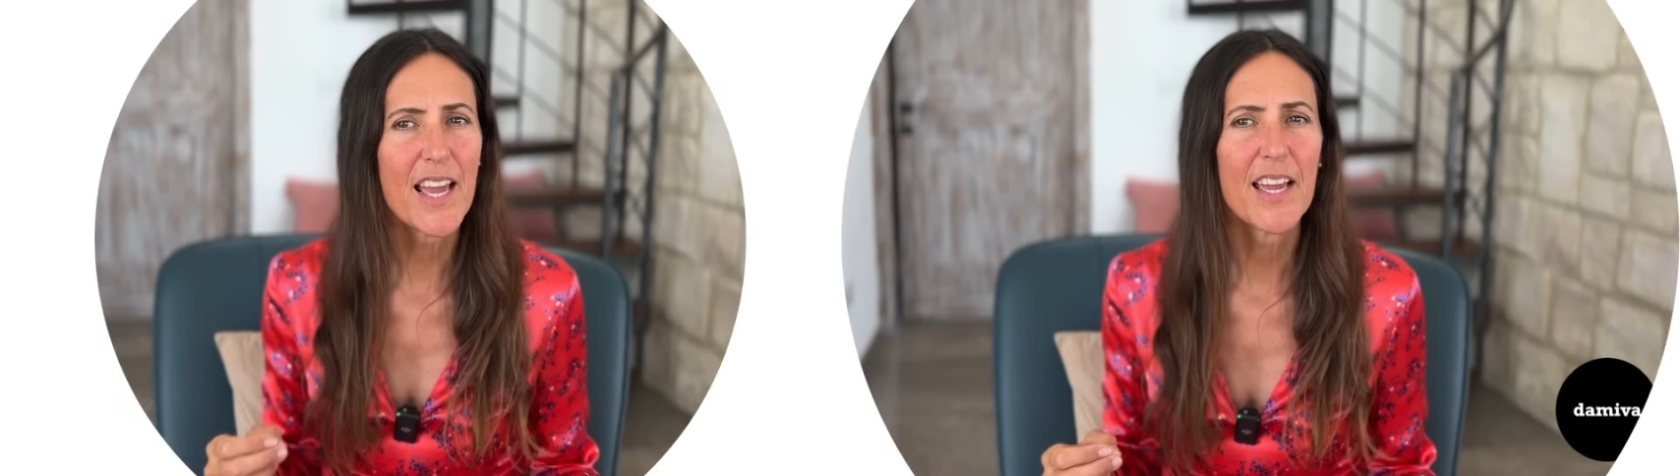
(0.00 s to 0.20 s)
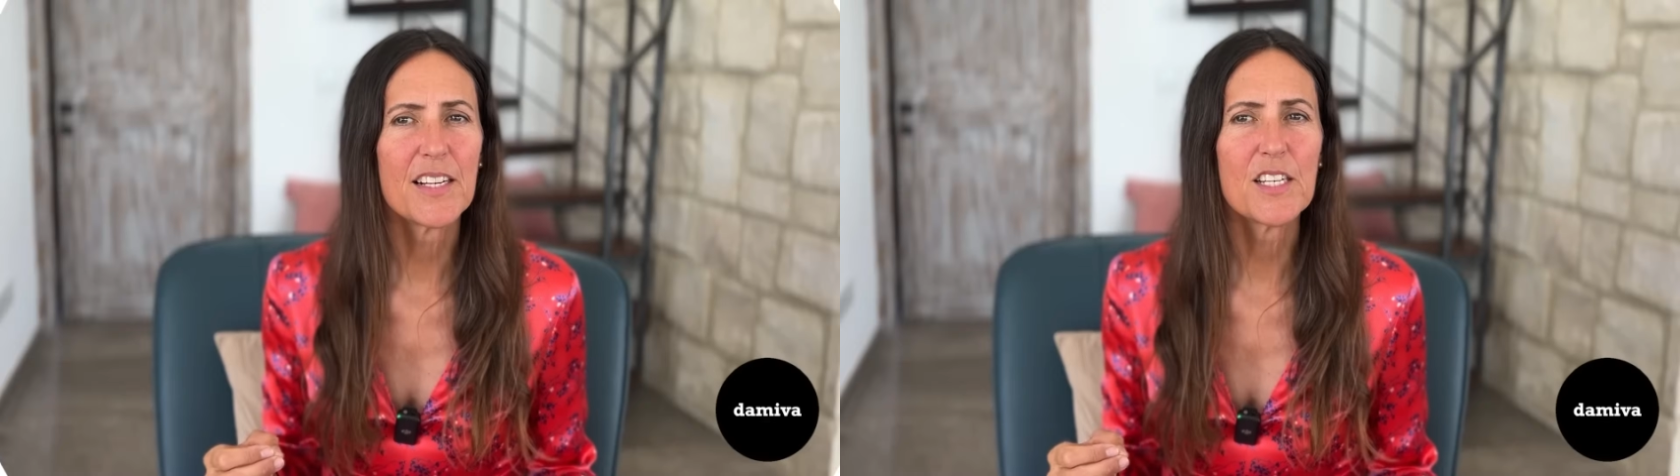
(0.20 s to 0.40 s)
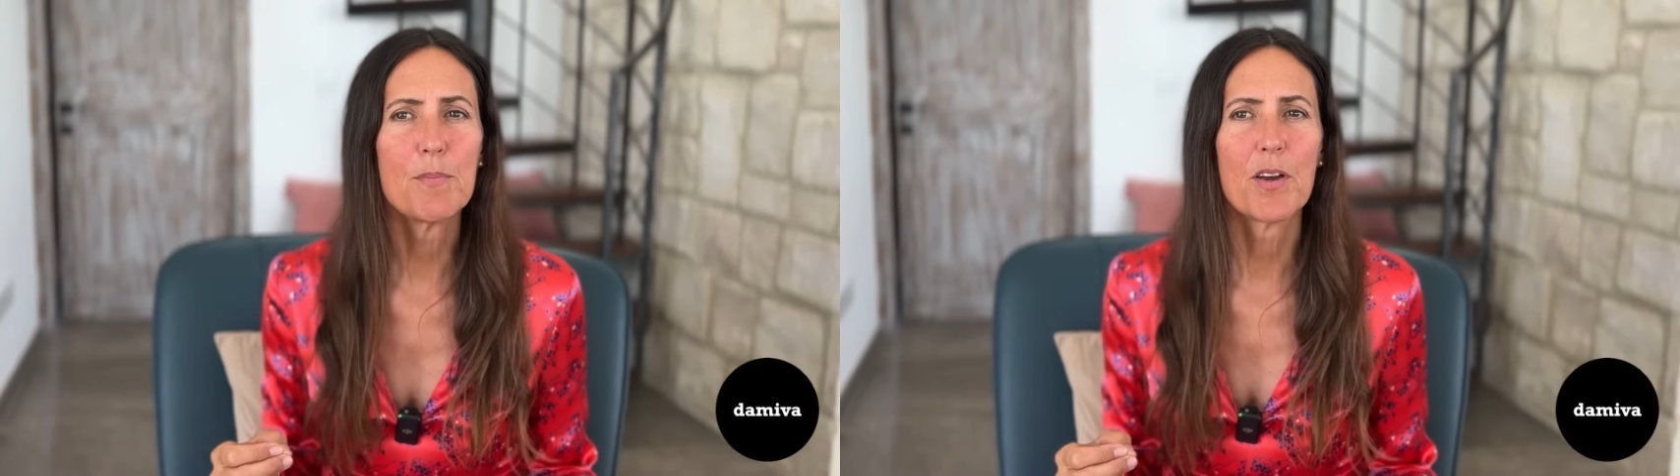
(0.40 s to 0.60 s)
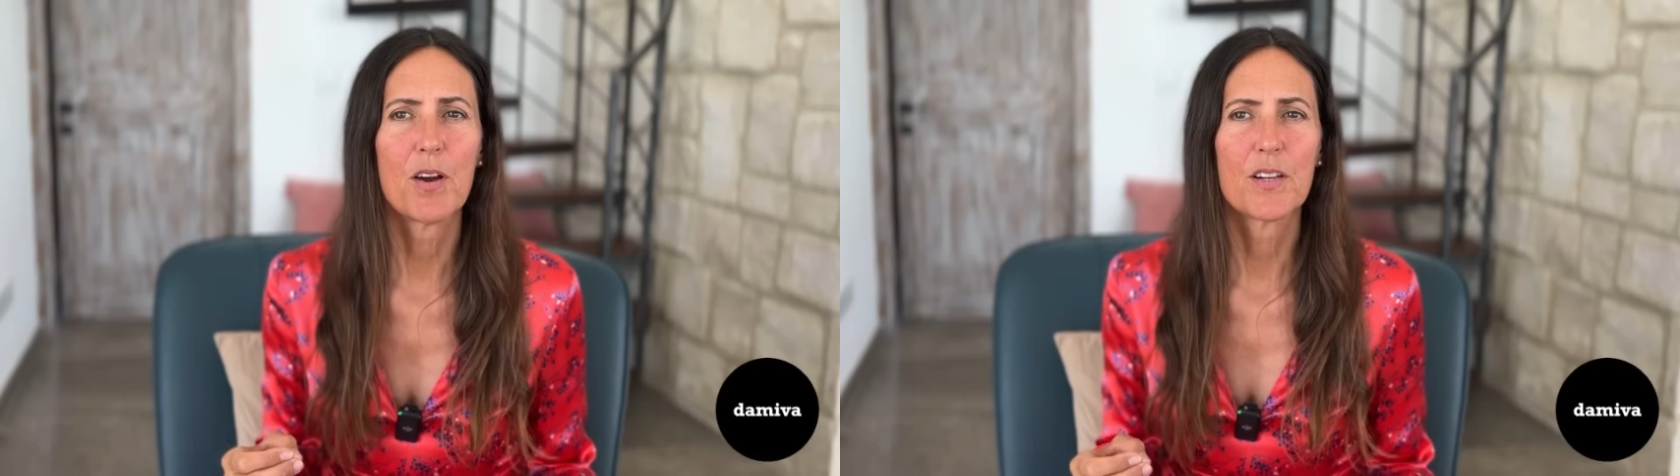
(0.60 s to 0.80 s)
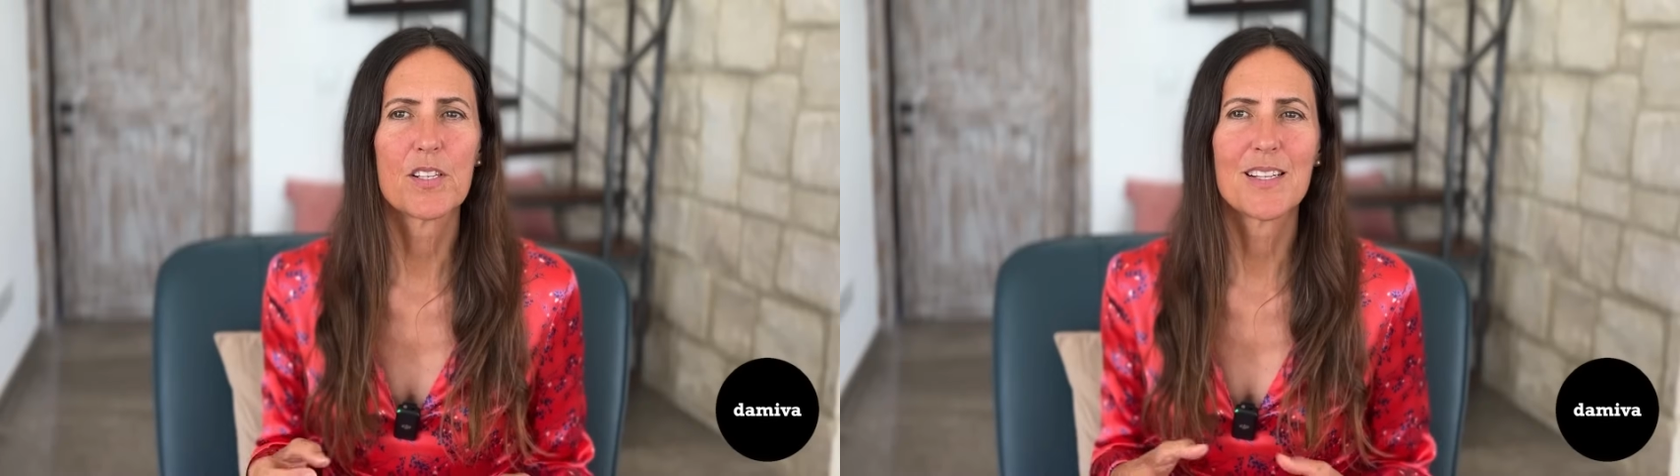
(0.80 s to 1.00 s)

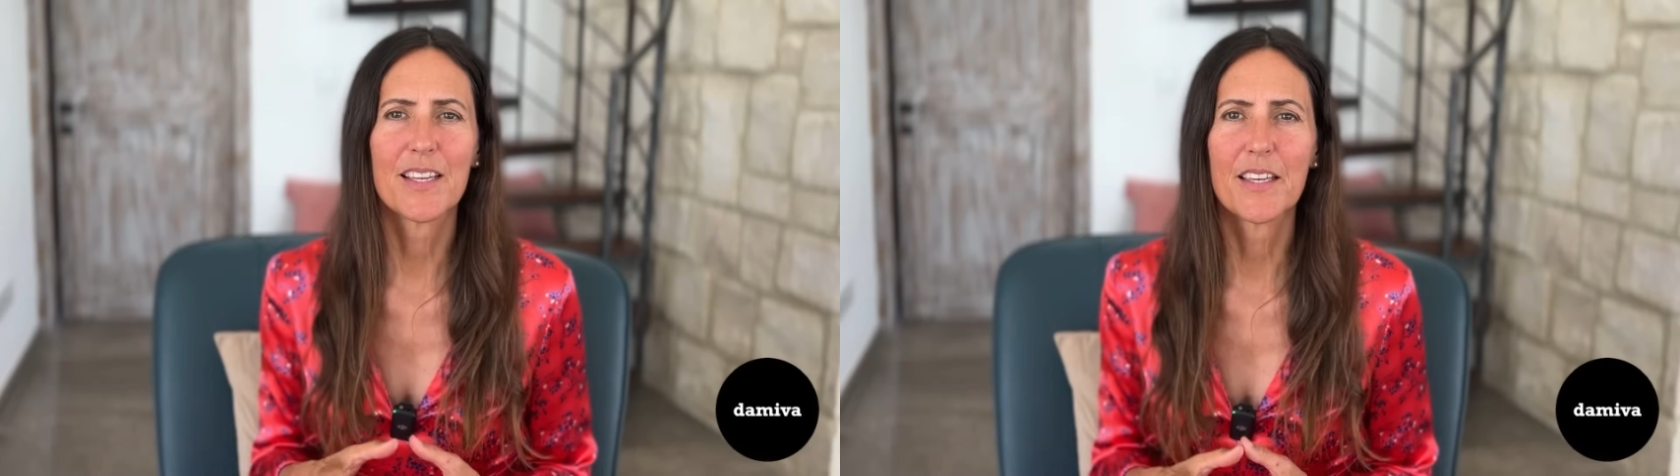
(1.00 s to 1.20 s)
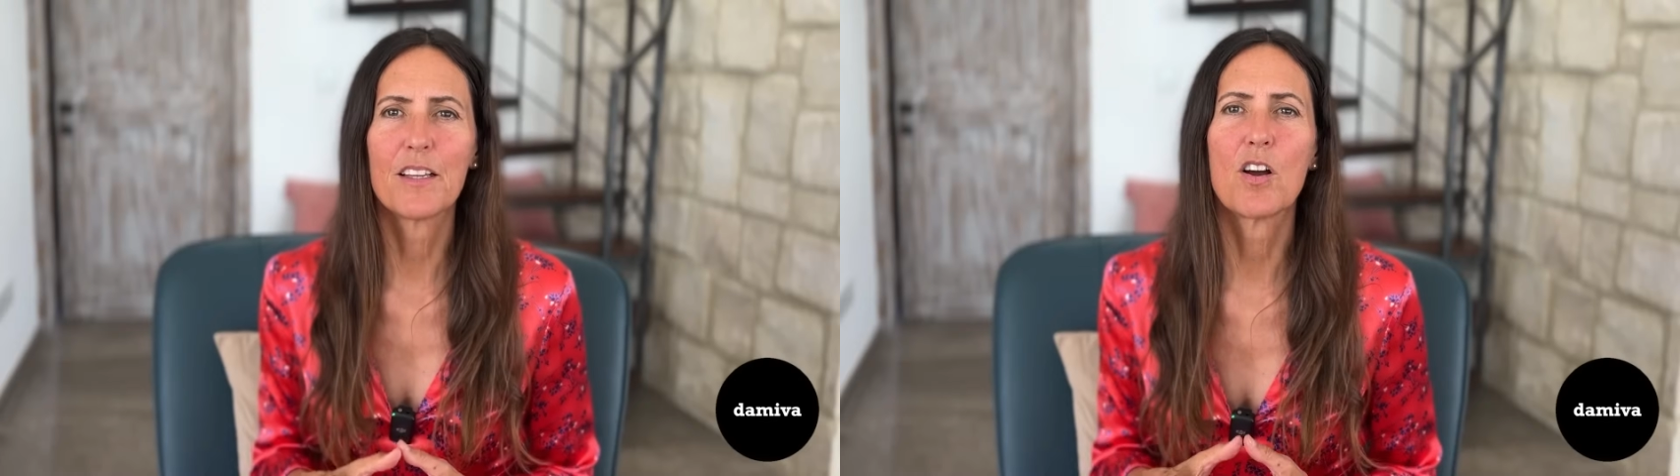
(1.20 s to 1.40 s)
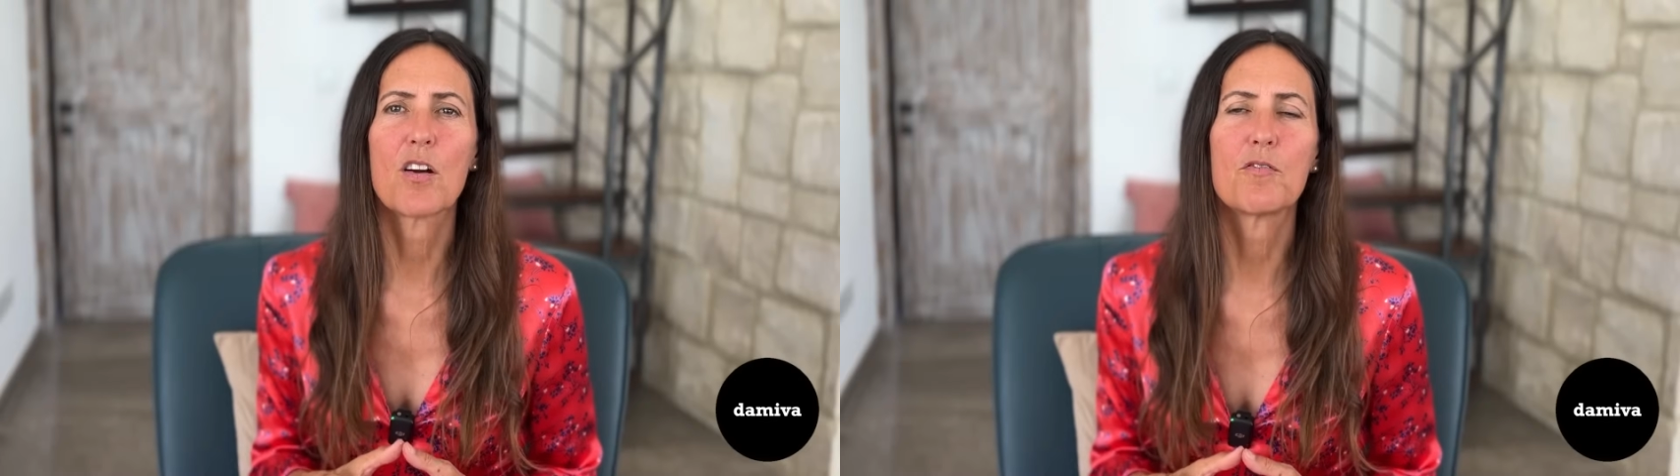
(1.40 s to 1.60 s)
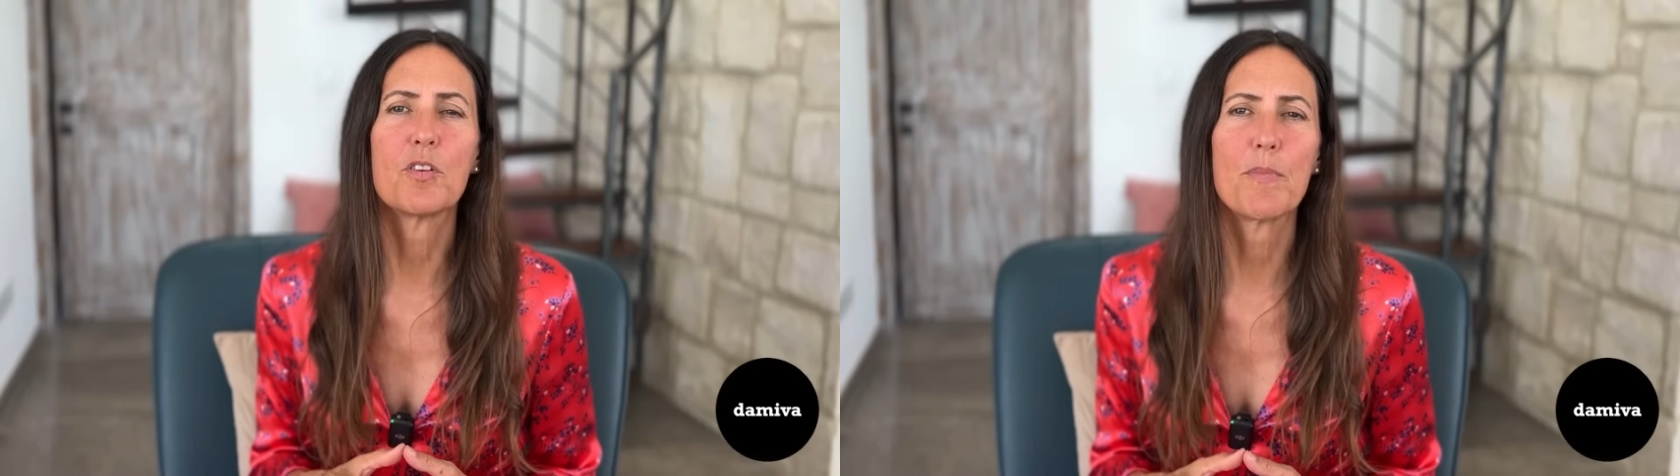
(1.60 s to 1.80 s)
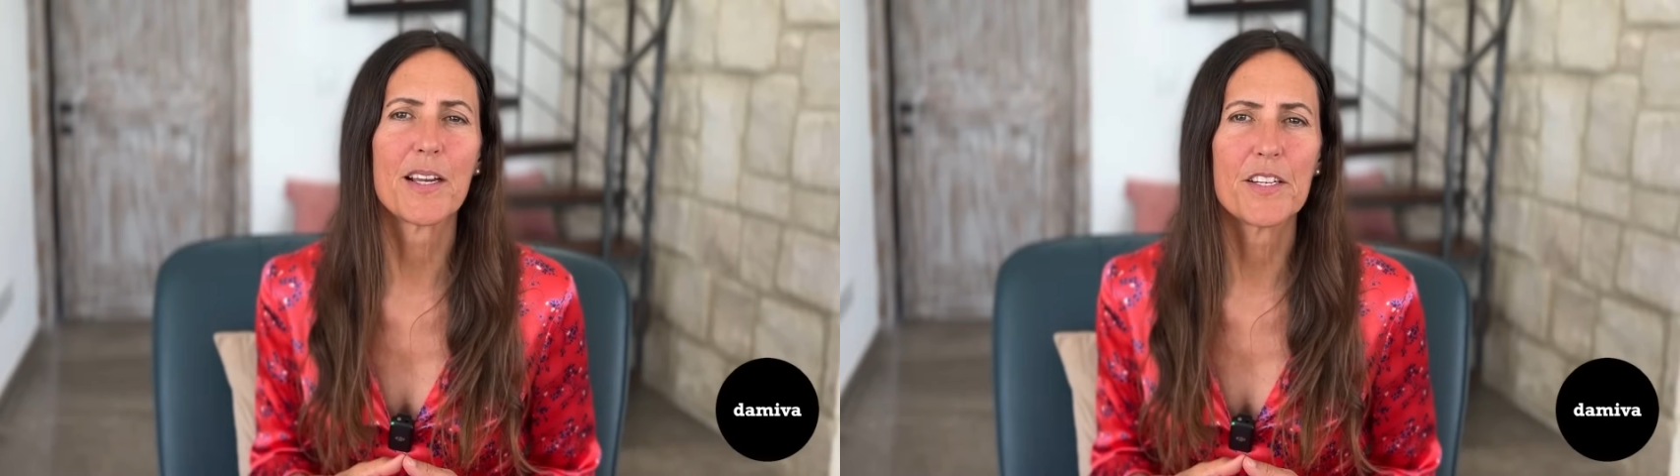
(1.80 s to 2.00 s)
antibiotics to kill harmful
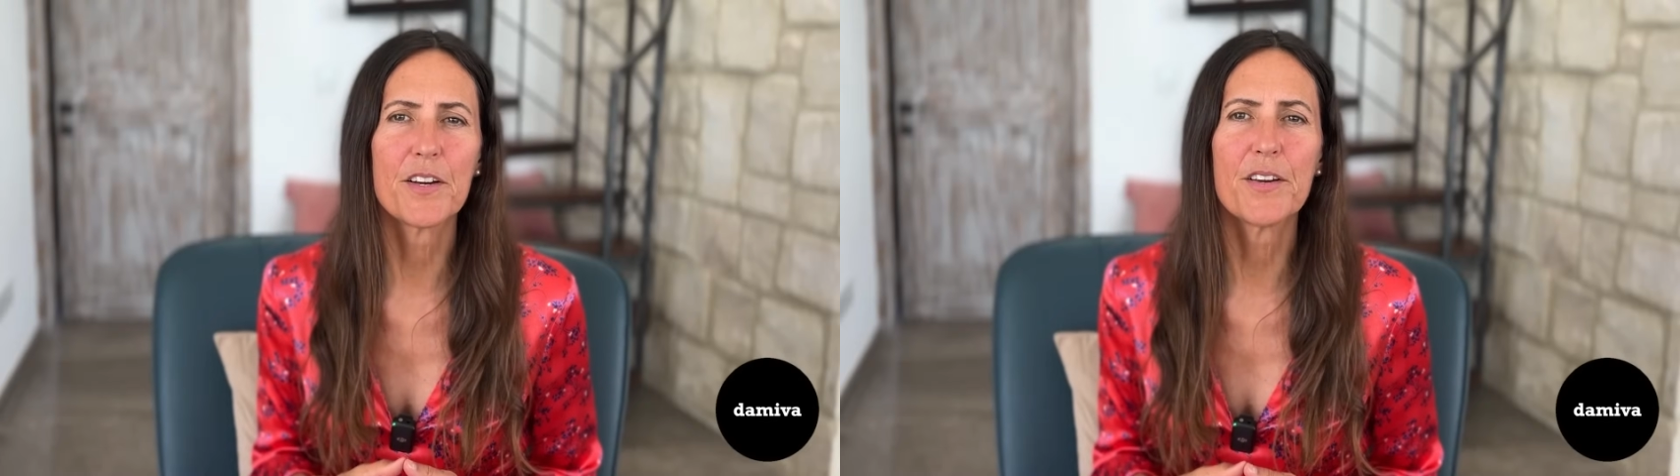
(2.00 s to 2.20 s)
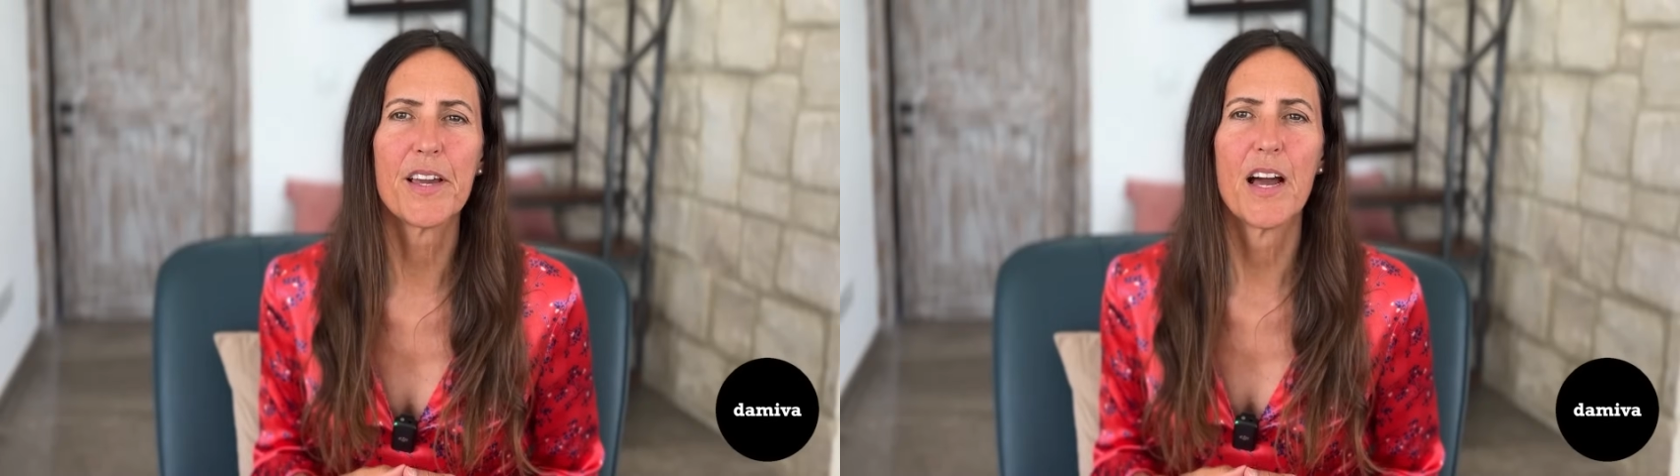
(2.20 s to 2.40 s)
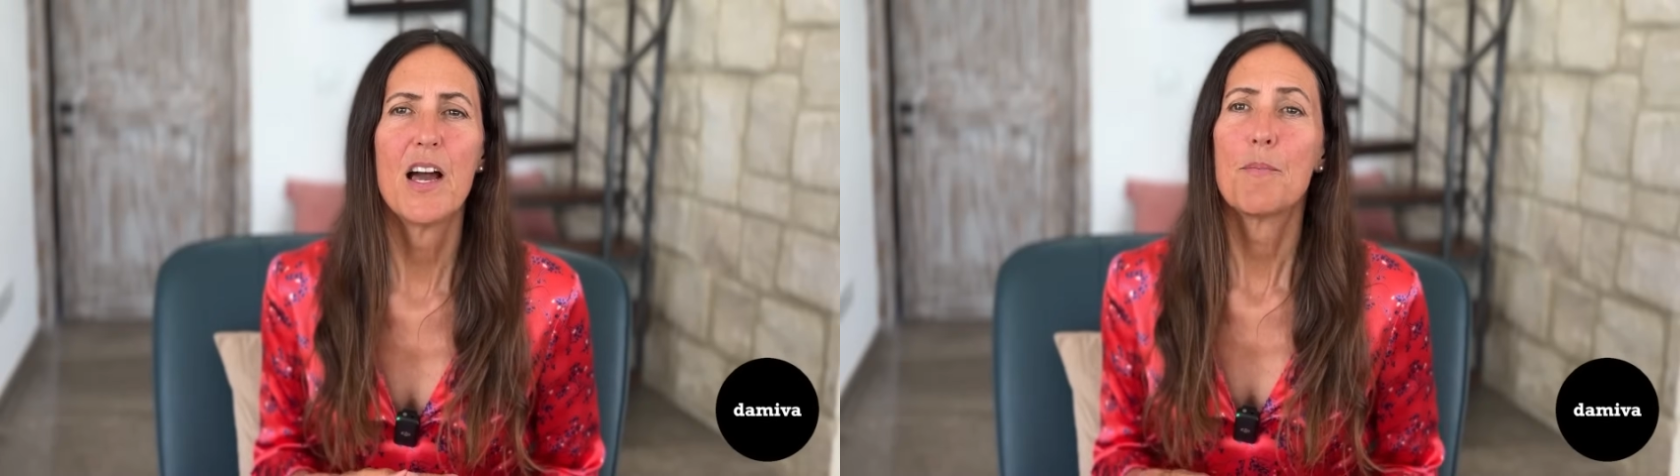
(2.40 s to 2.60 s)
bacteria,